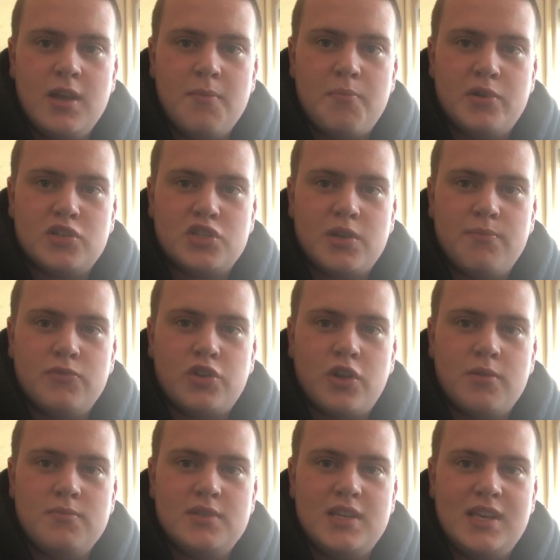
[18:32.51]
but
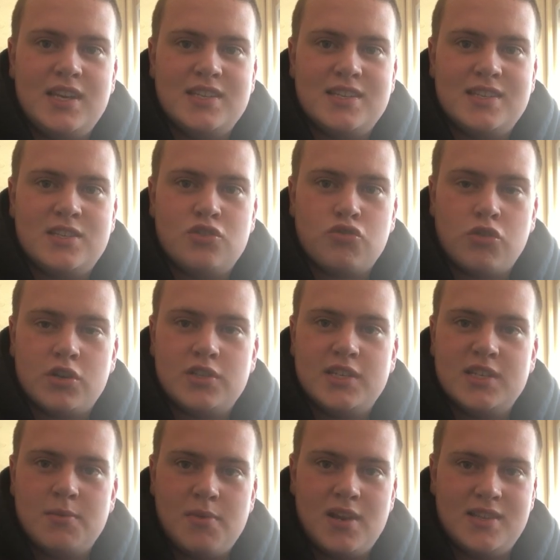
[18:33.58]
sometimes he needs to trust
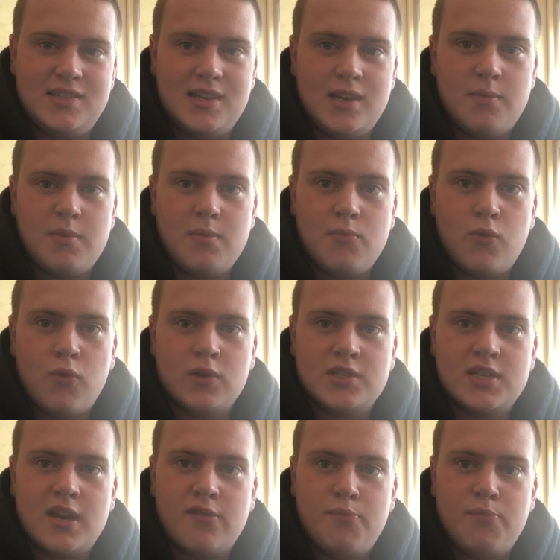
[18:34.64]
his ability a little bit more instead